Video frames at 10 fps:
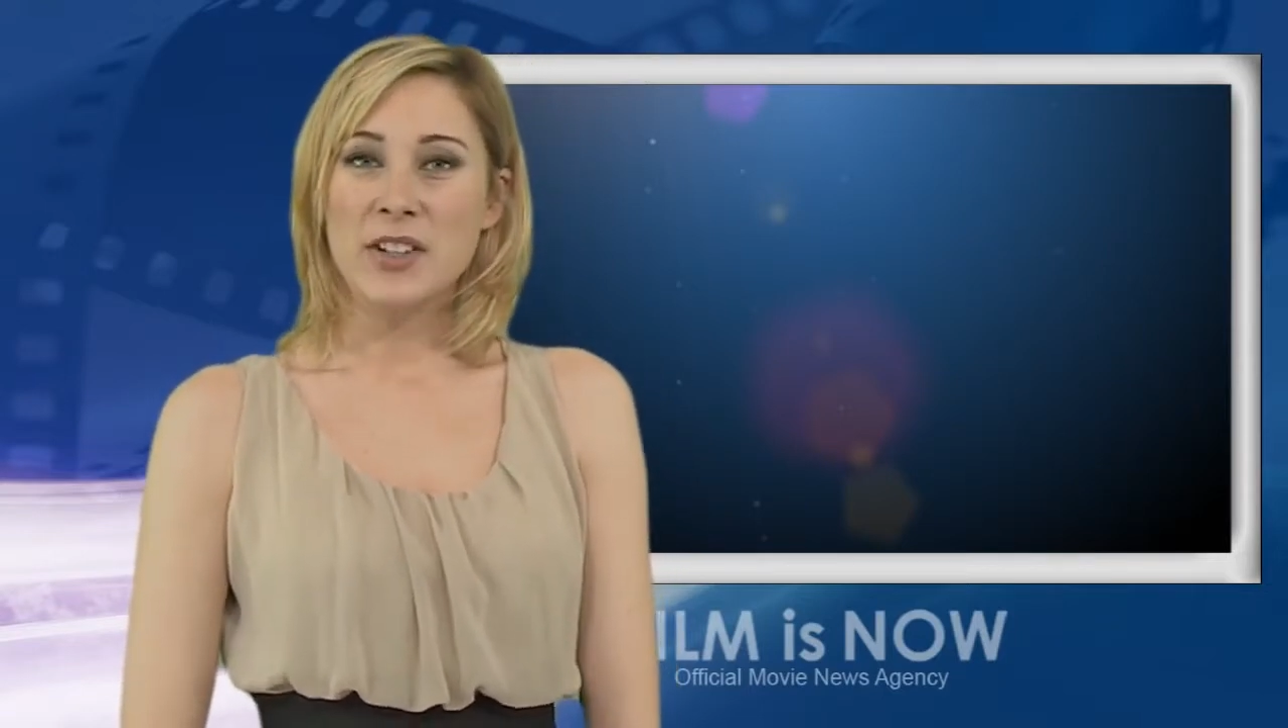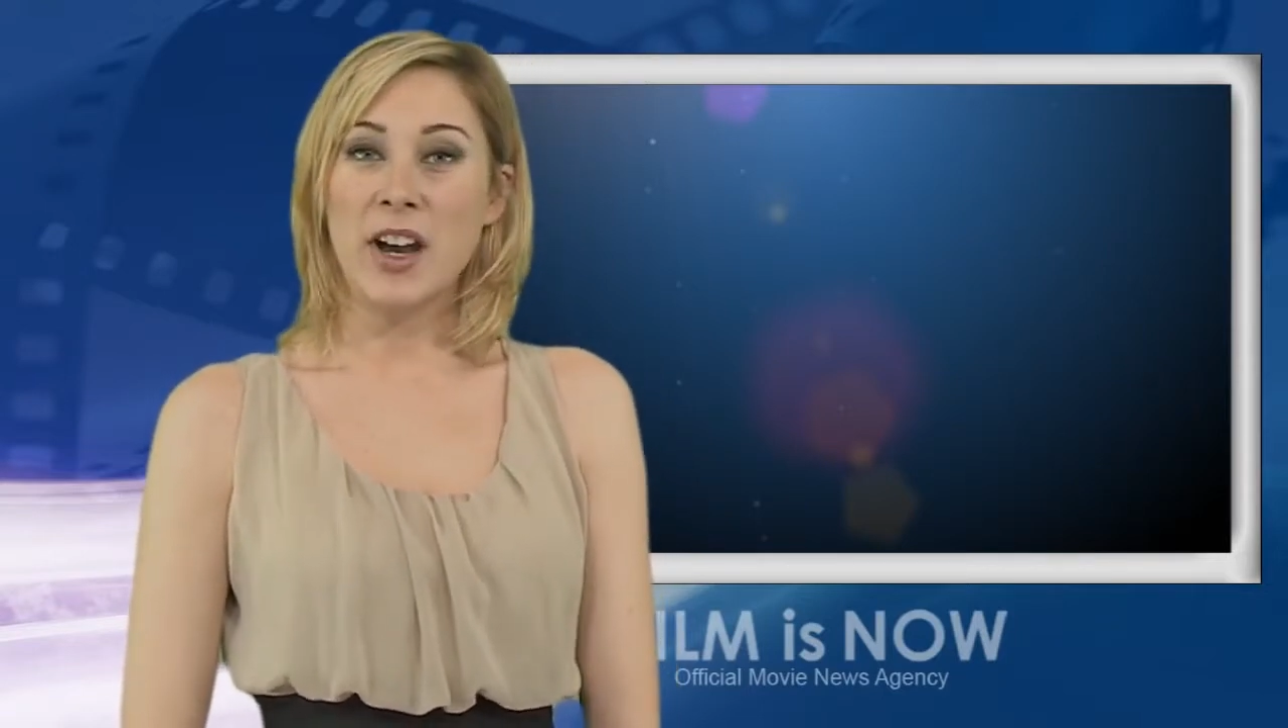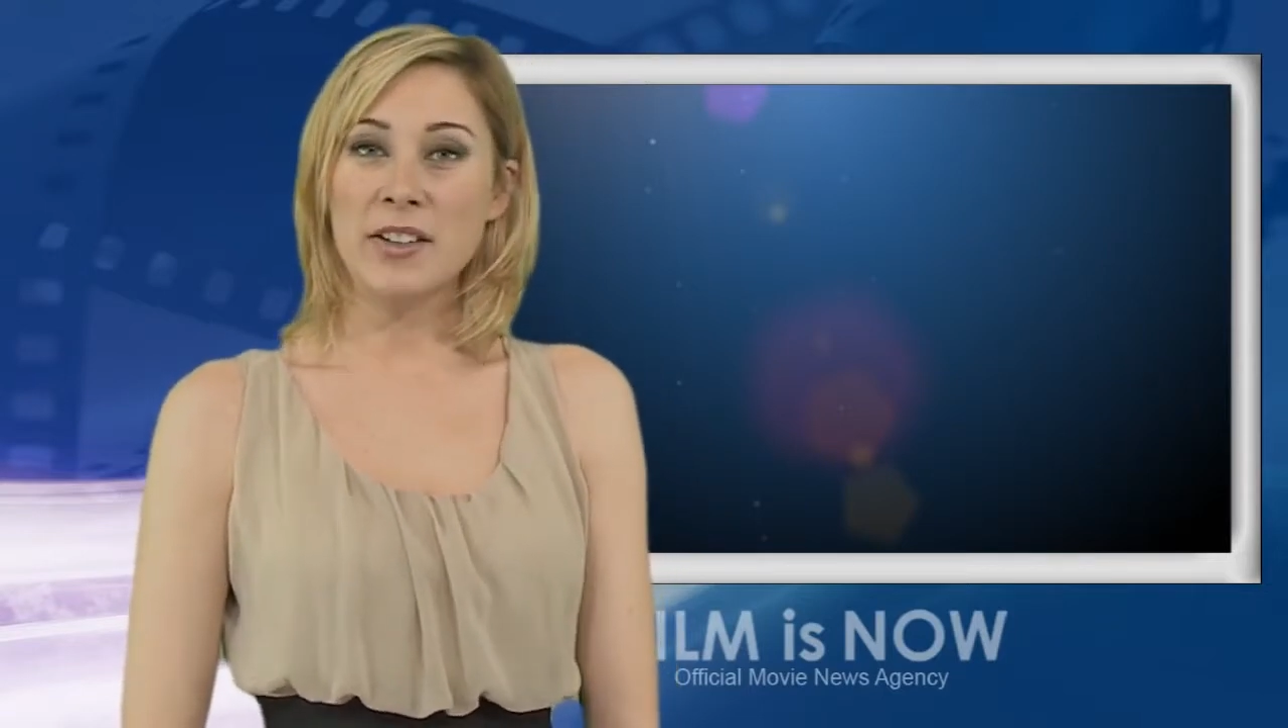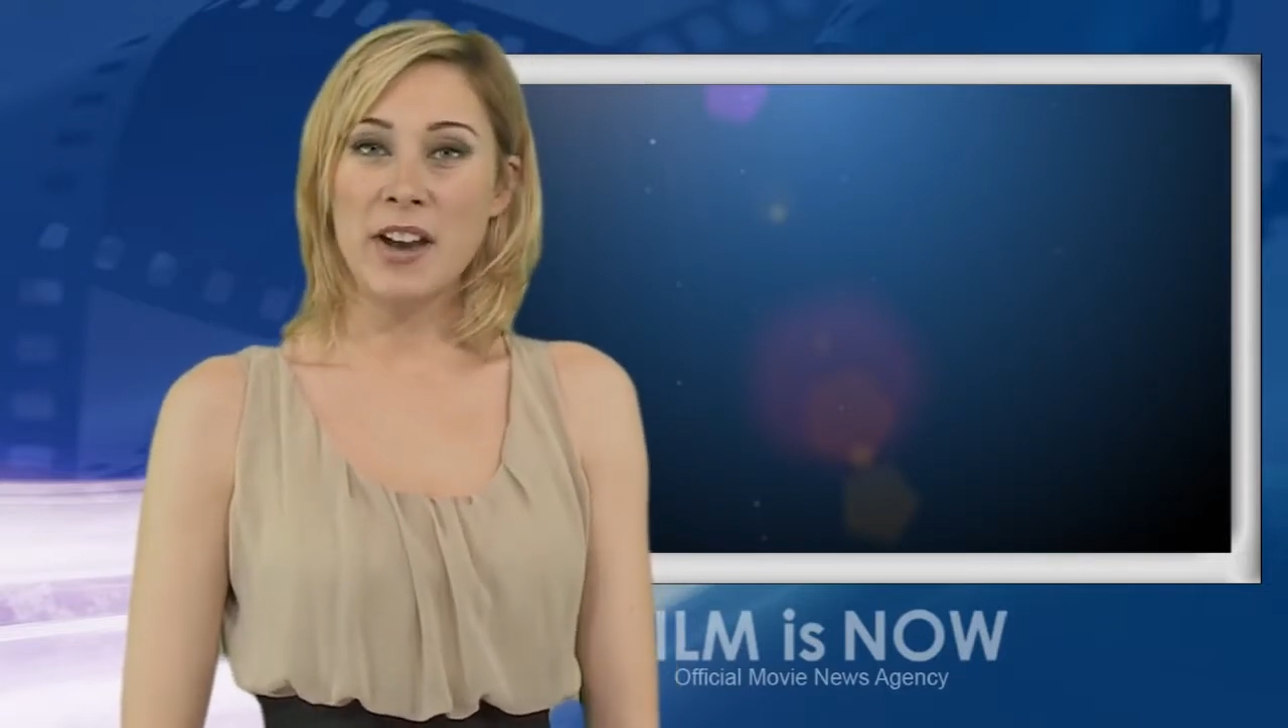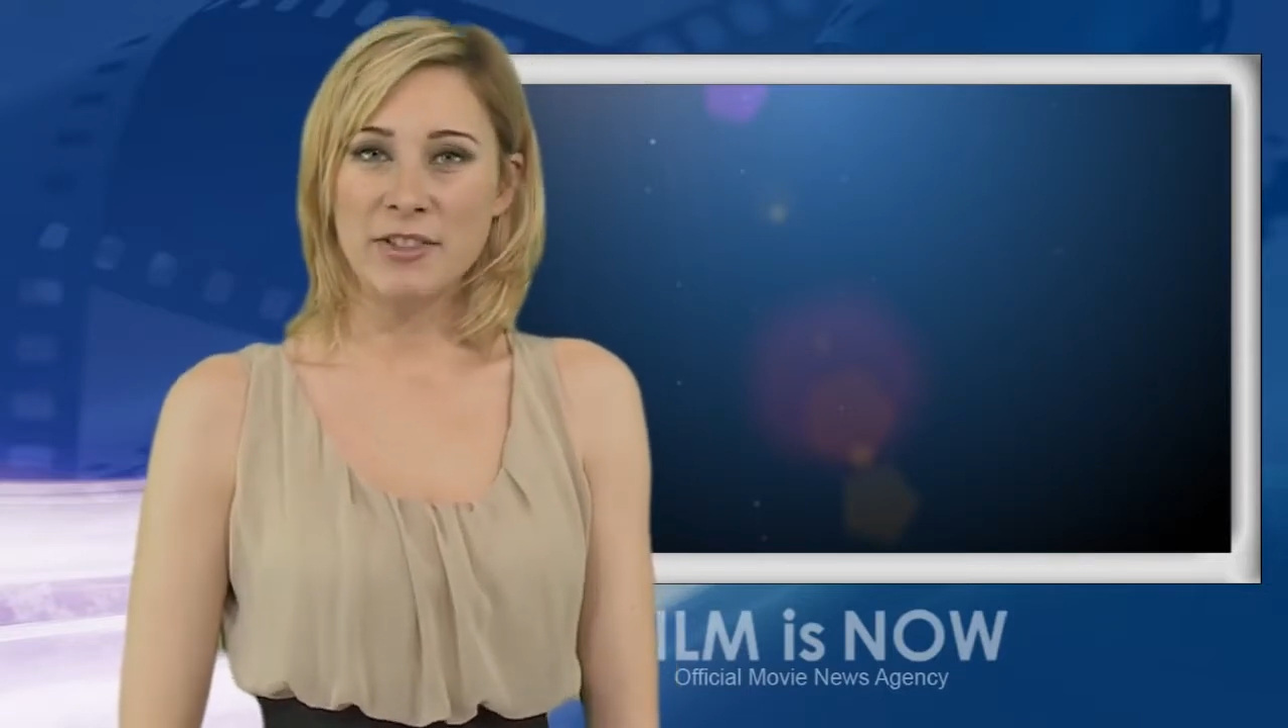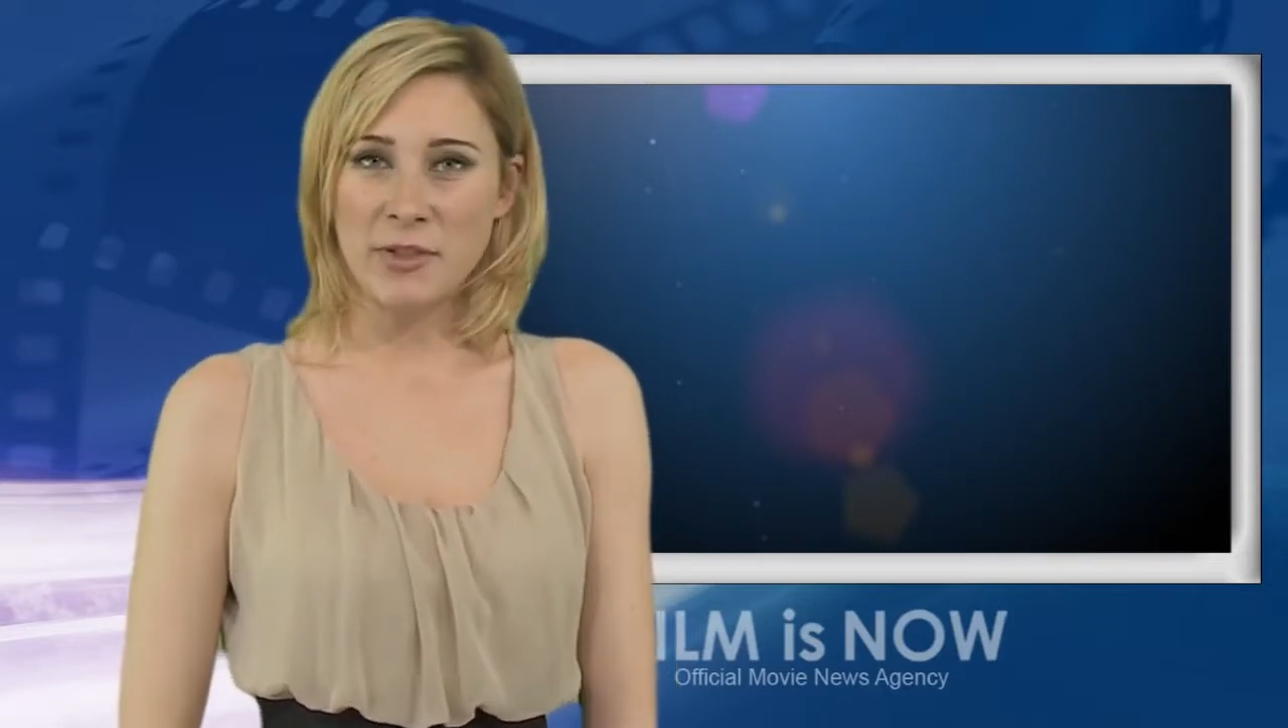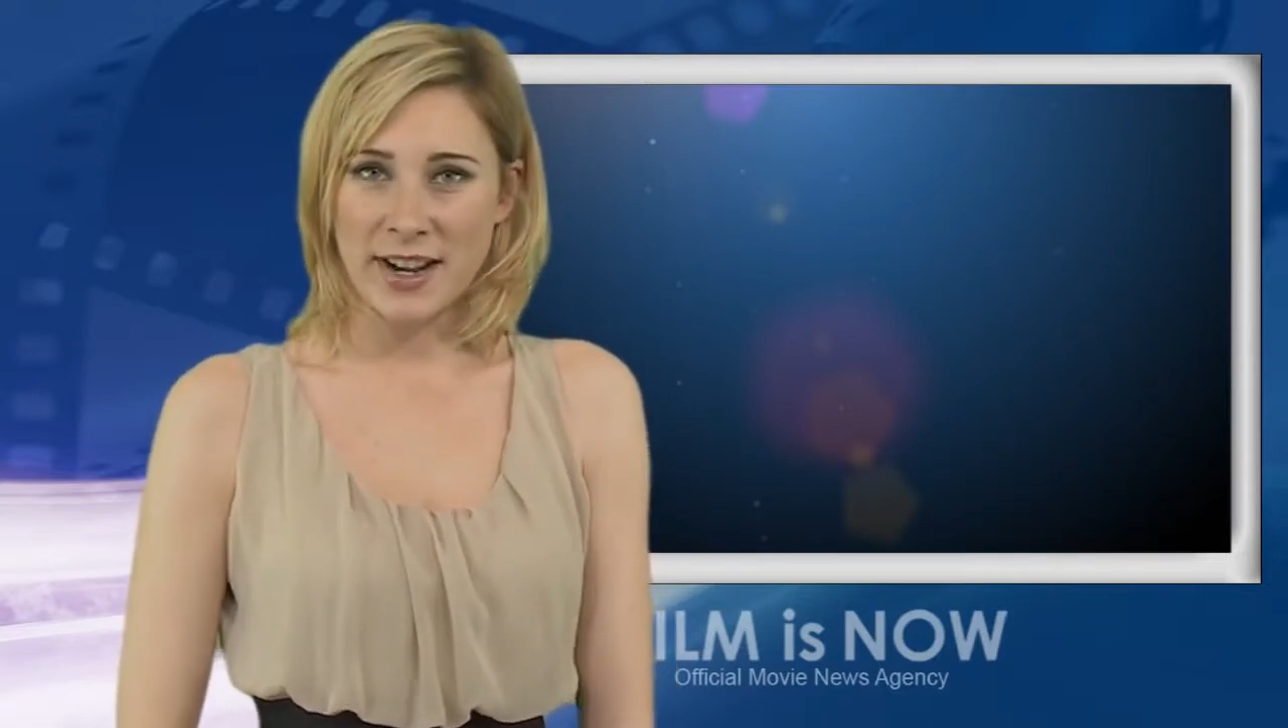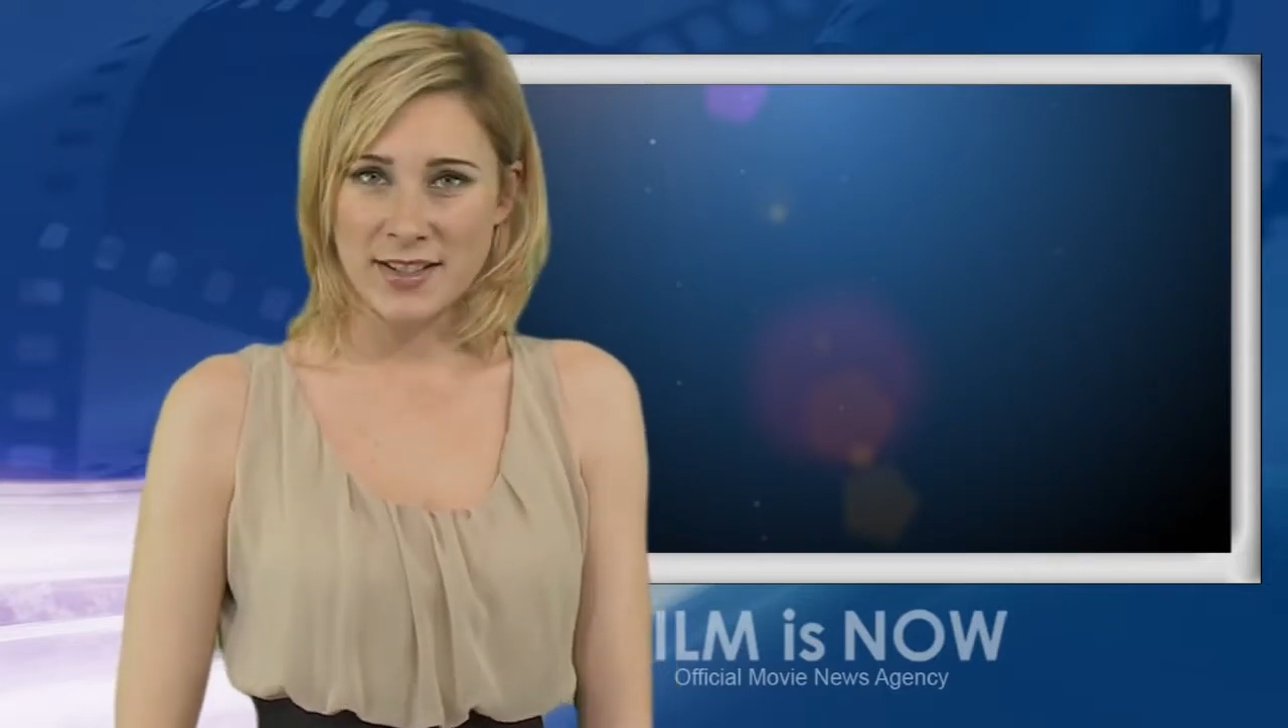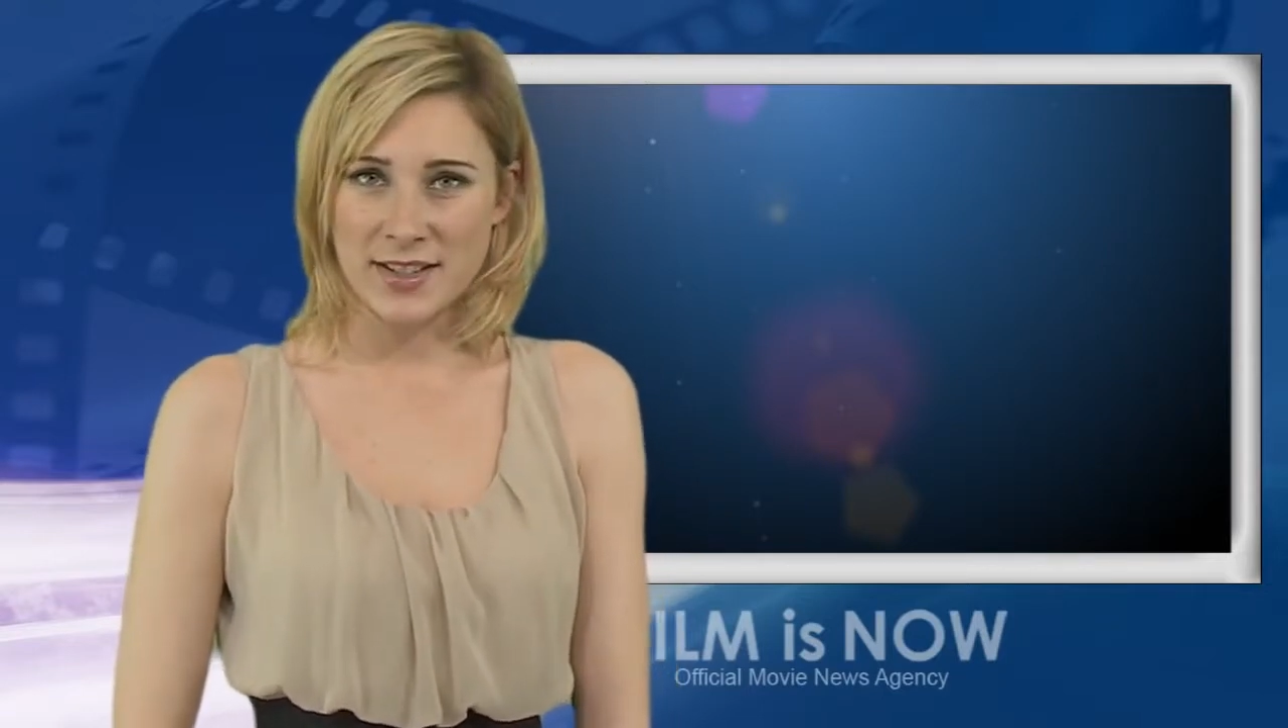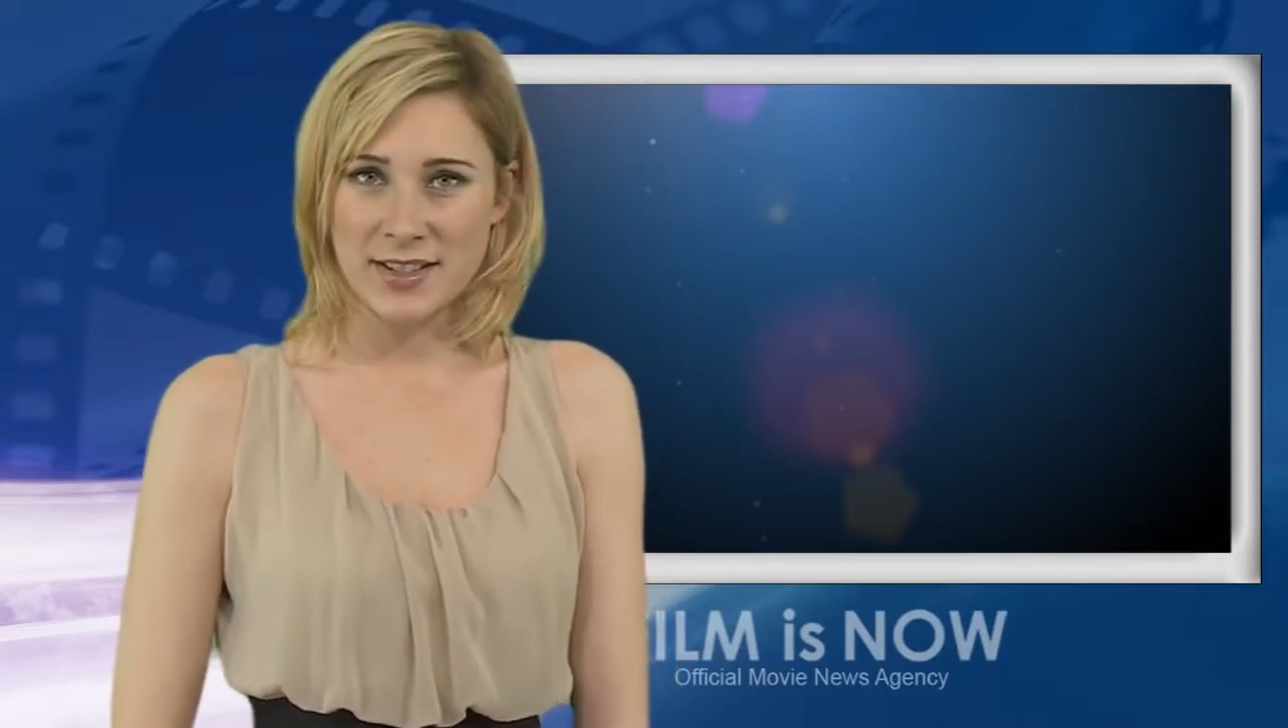Dark Knight
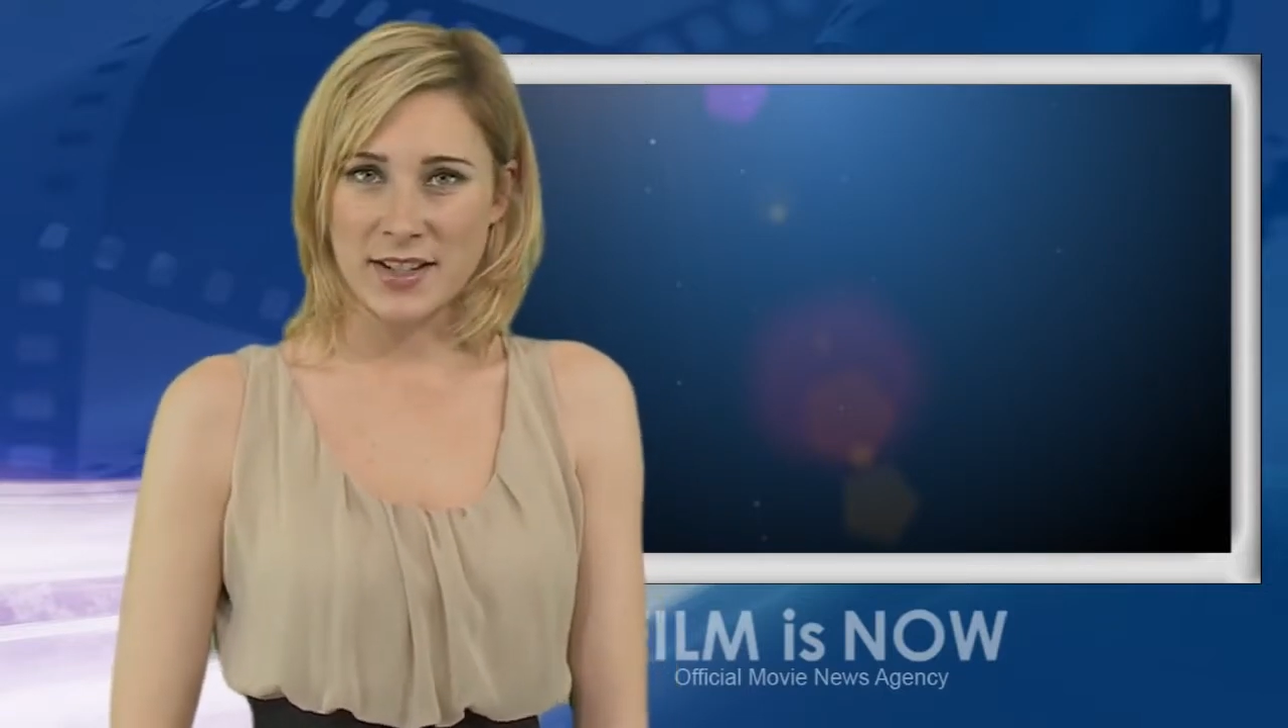Rises